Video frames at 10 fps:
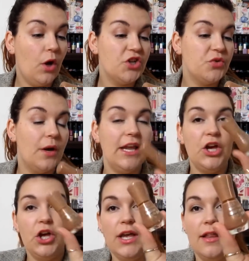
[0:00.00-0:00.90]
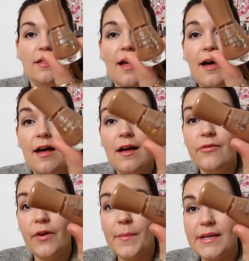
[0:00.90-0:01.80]
120 Cookie
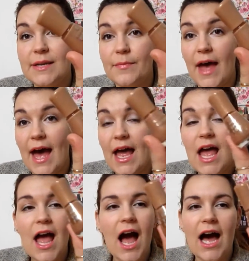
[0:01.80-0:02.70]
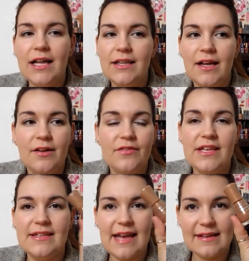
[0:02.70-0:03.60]
Love. I picked up that. I love
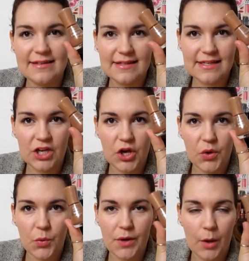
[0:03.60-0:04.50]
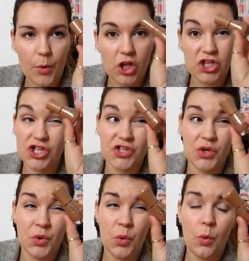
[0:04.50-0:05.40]
these Essence & Go nail polishes.
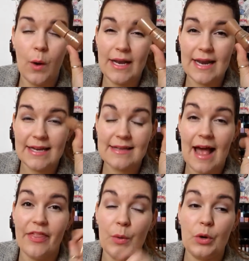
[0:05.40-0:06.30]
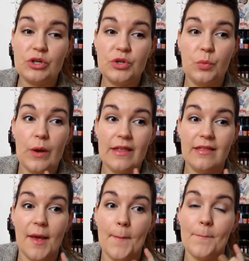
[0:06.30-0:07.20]
They're quite nice and they work
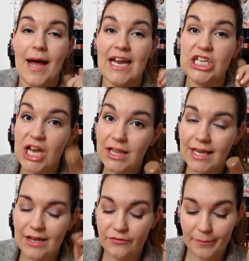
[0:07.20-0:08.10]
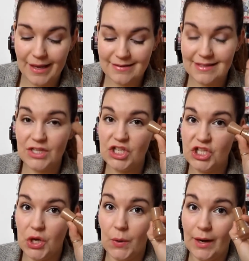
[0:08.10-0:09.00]
with my gel kit from Essence,
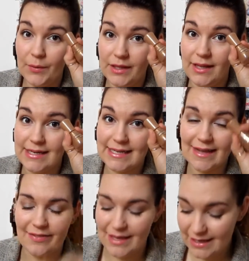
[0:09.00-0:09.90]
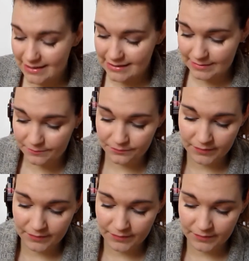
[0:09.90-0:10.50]
so I really like to get these.